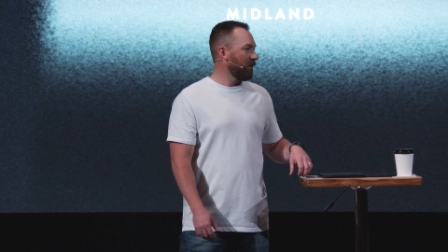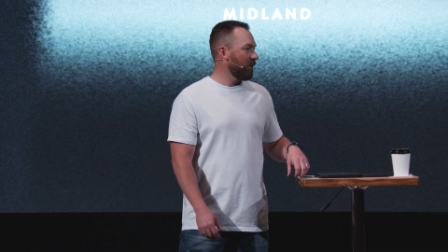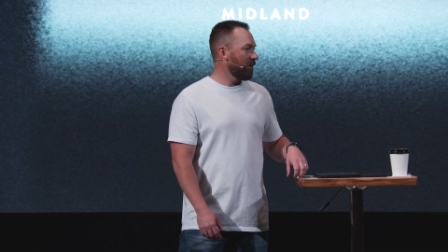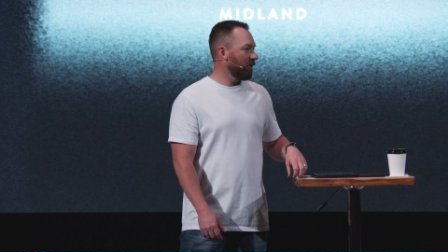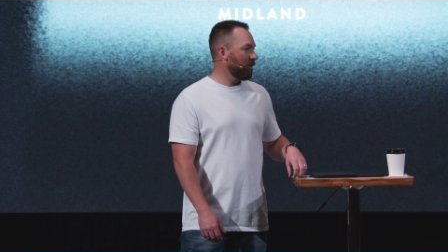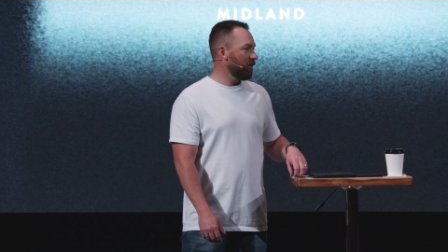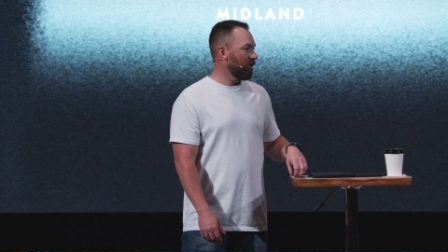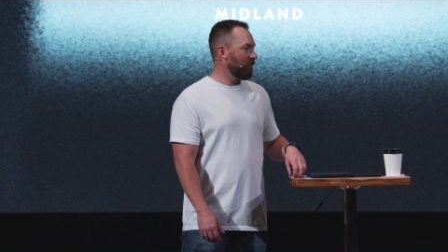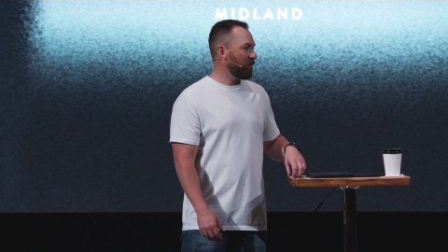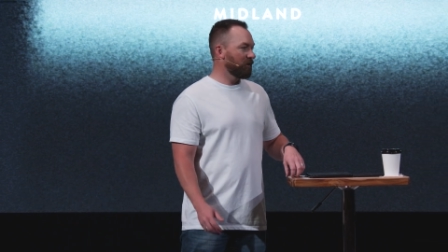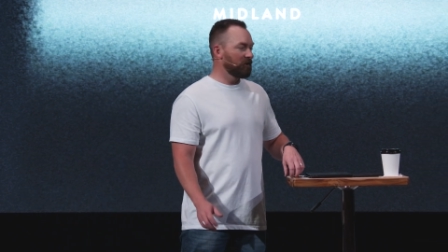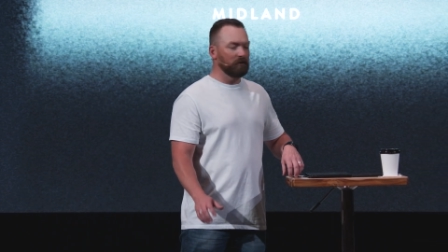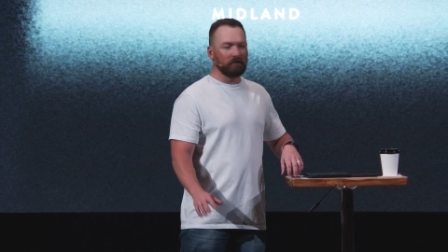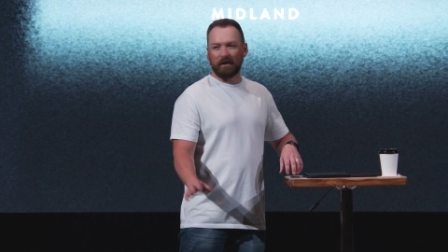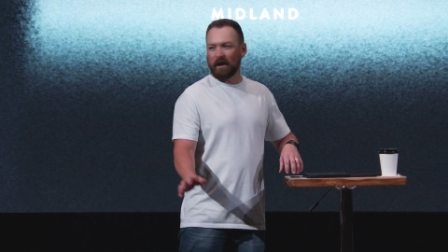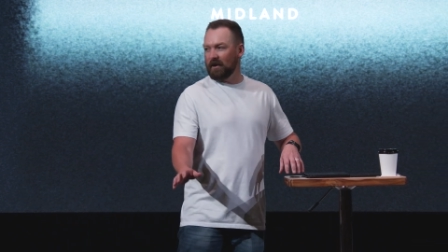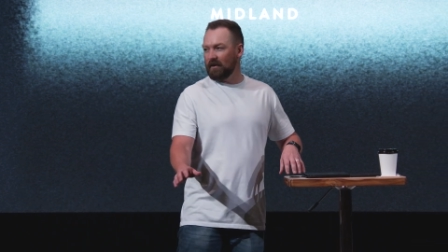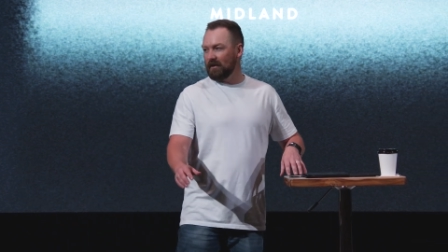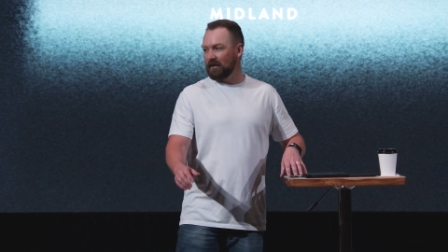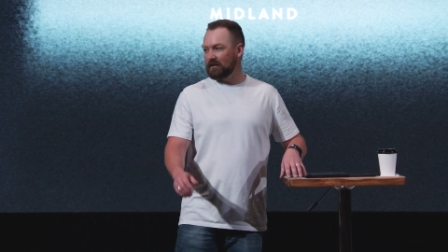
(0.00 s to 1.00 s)
You know, if it's your
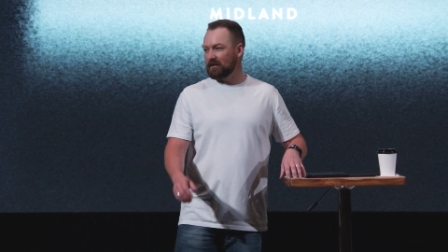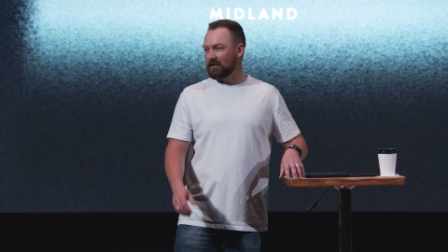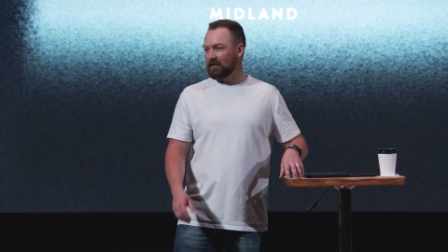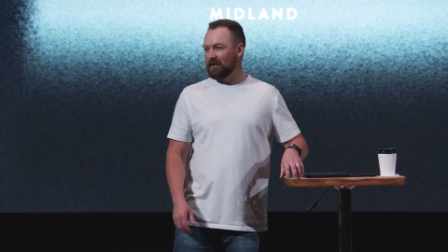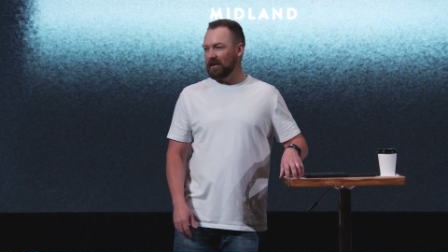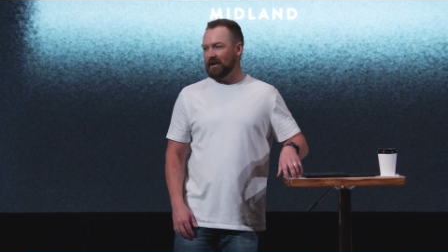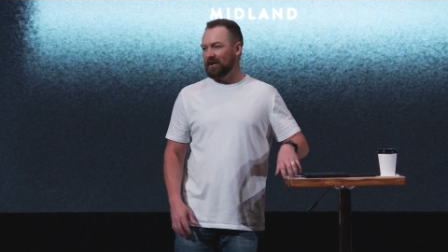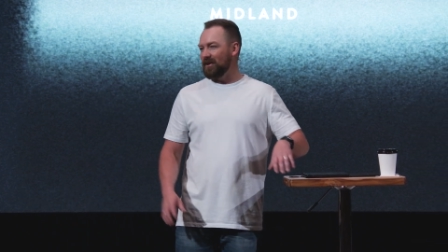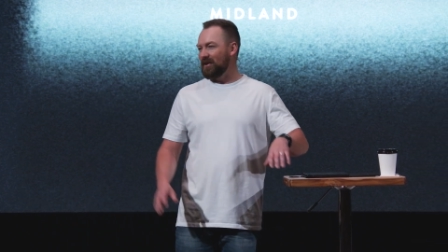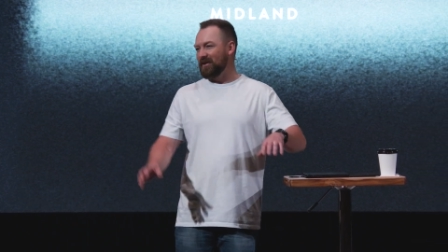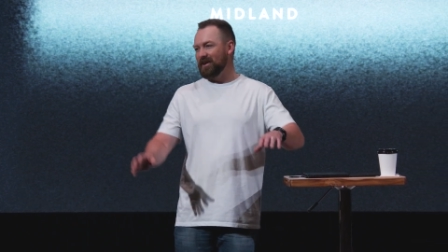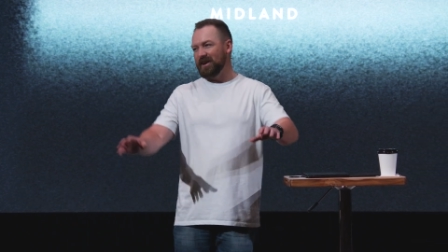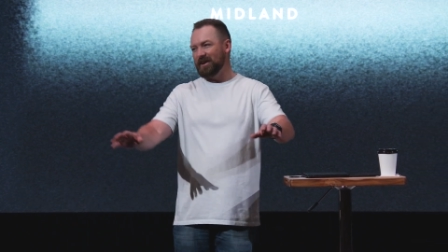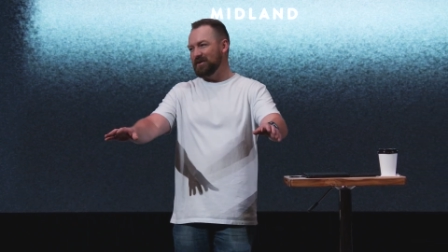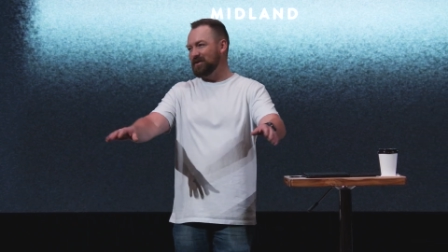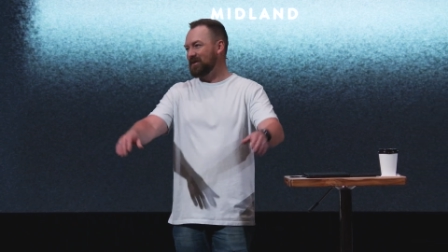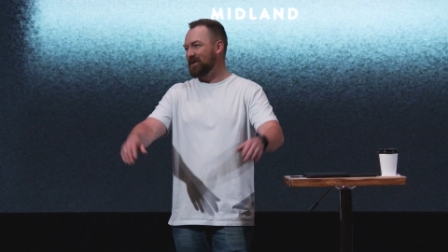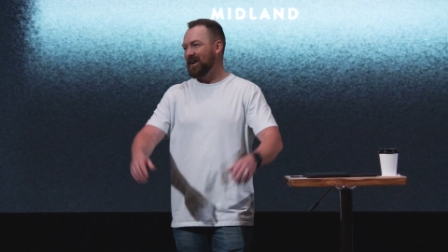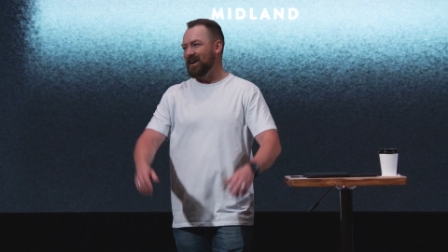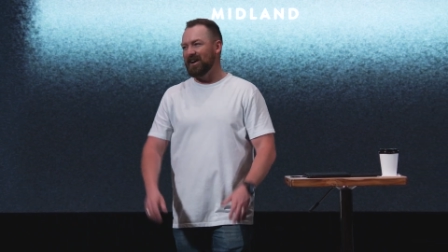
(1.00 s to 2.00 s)
parents, you're like, oh yeah,
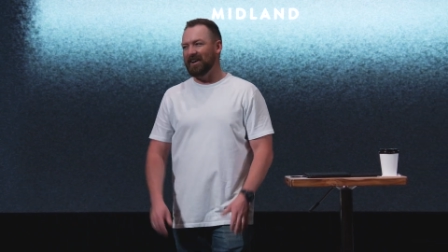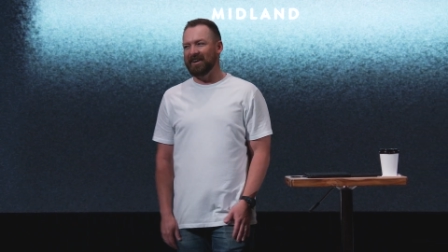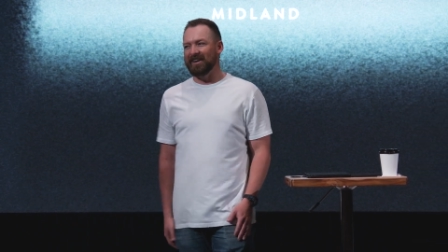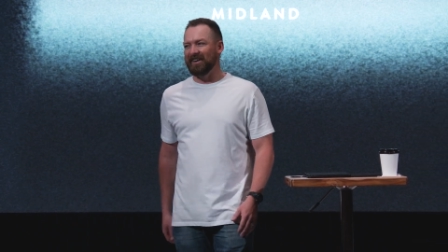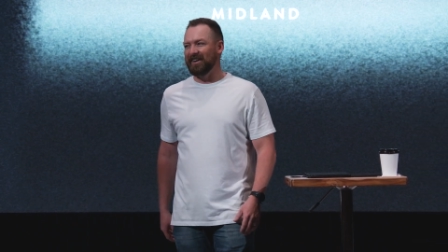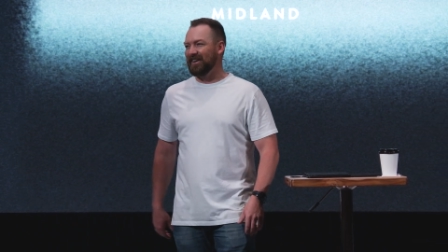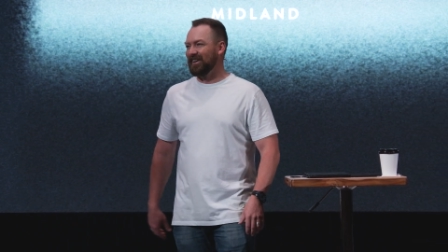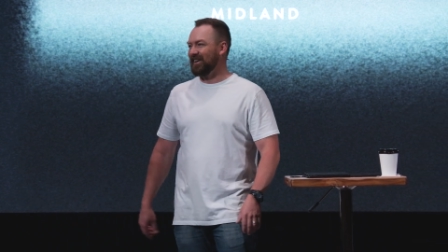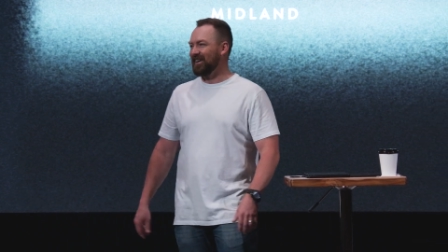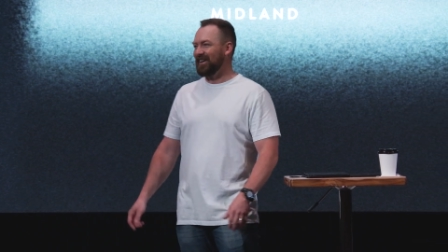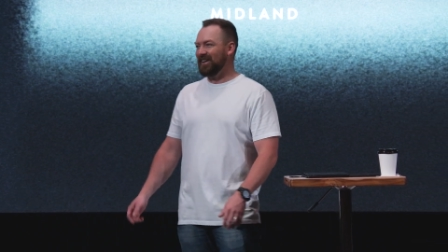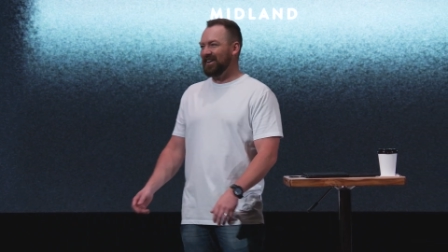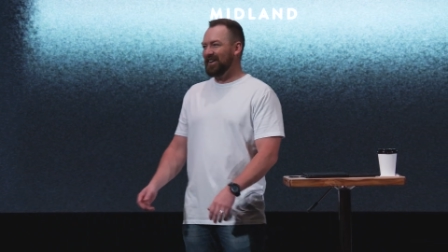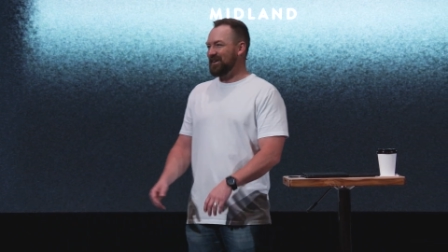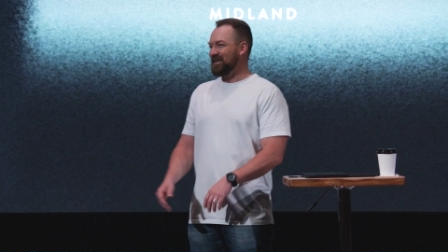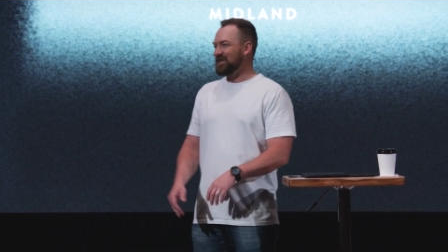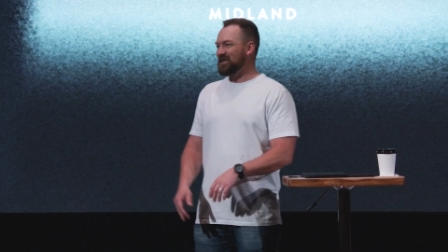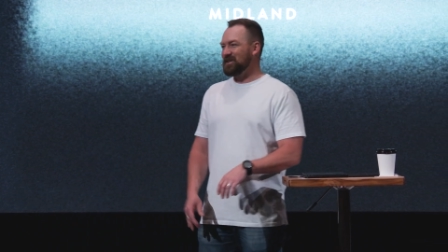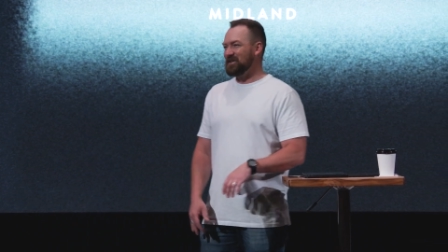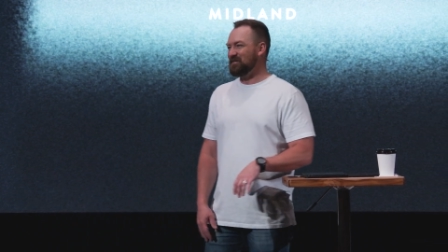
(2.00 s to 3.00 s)
you got it.
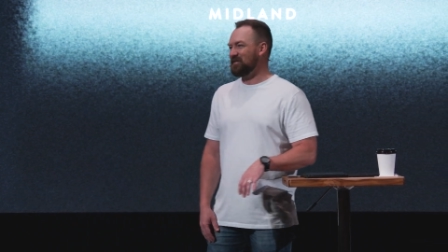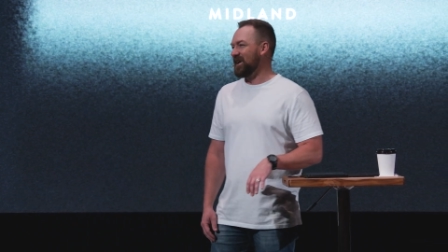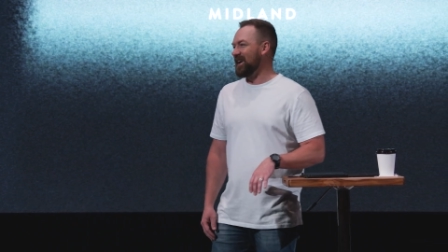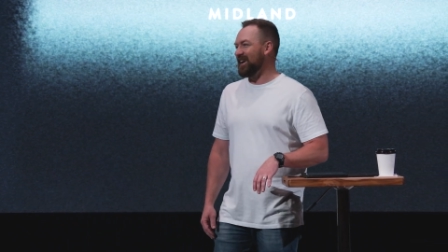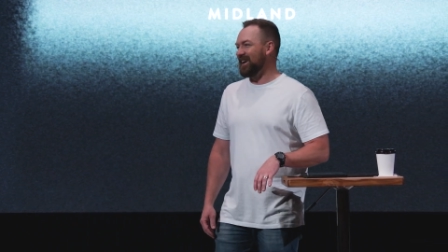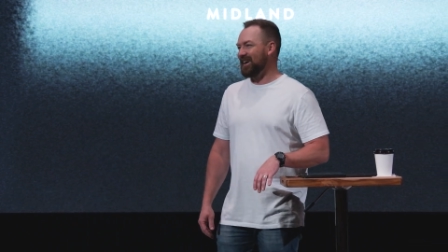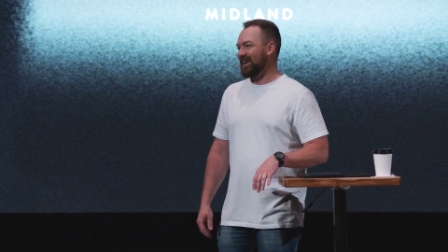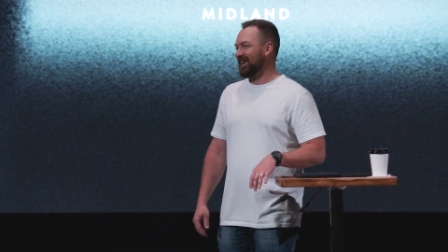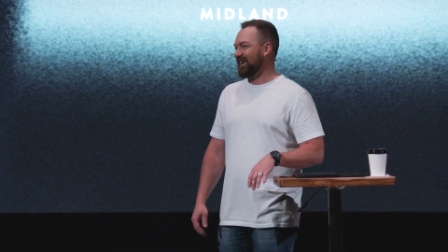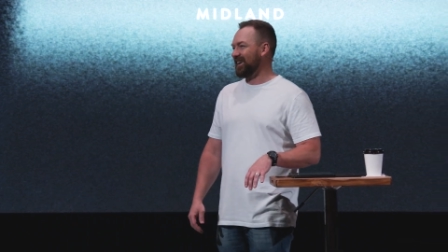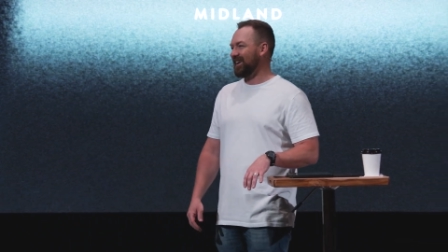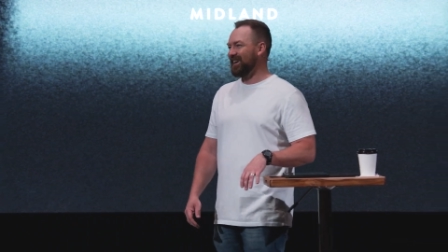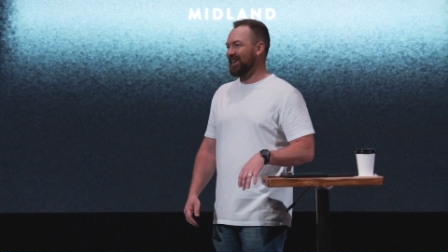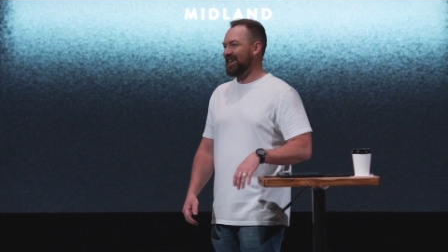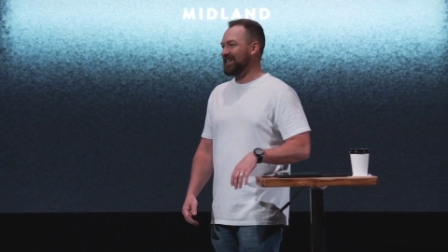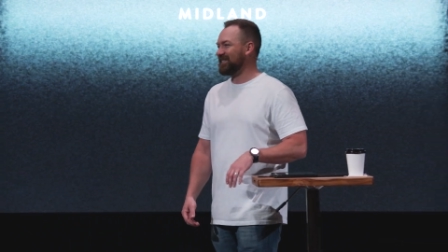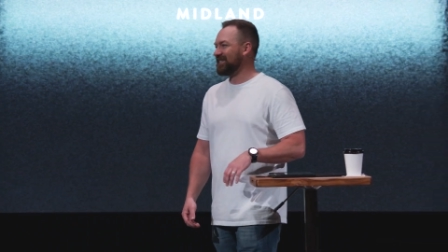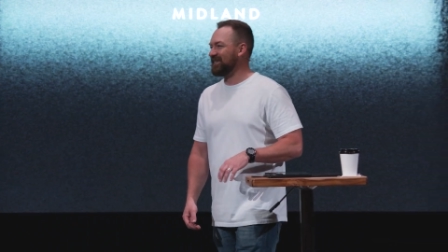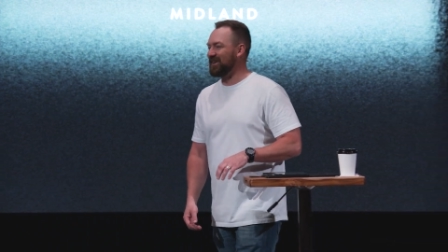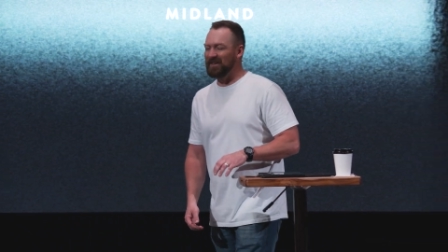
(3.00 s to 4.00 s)
You can pay.
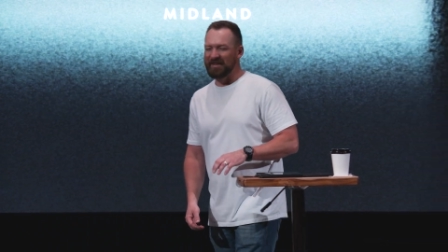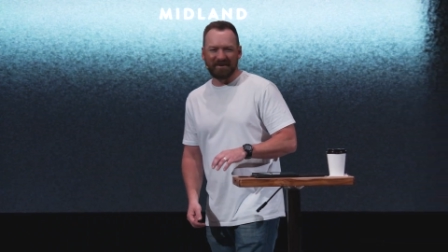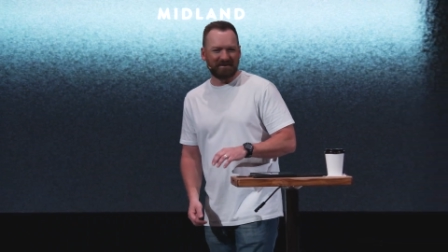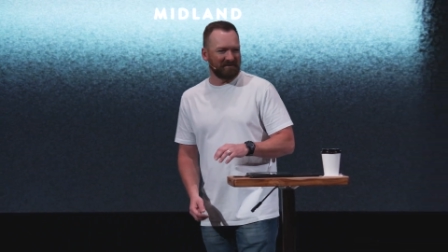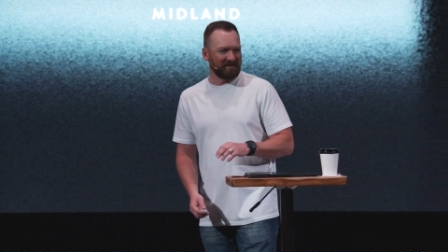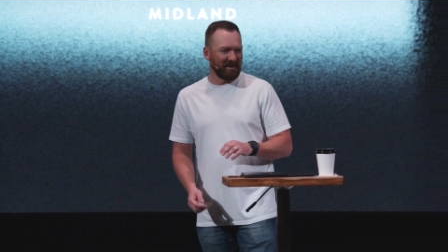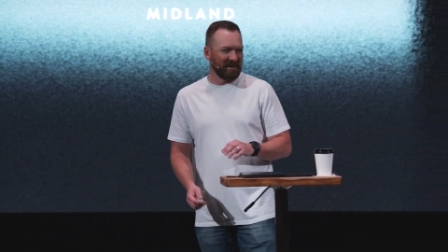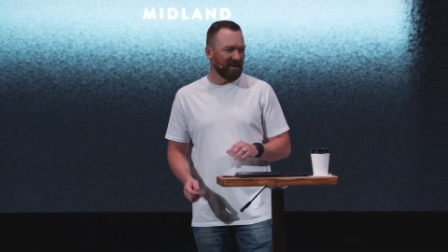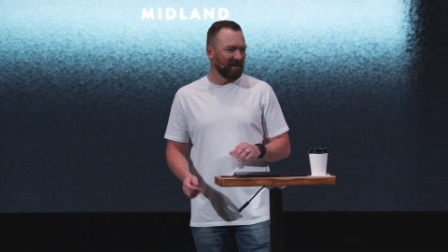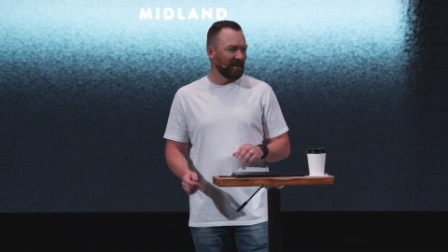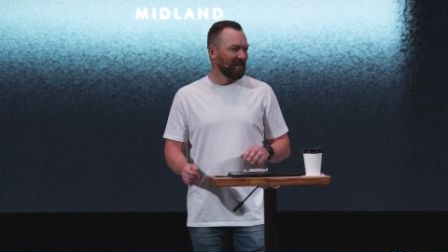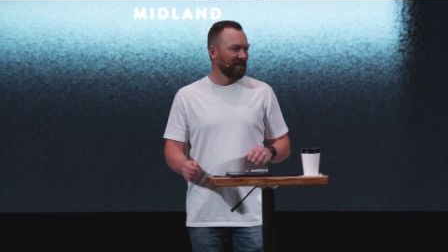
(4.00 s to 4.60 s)
It's totally fine.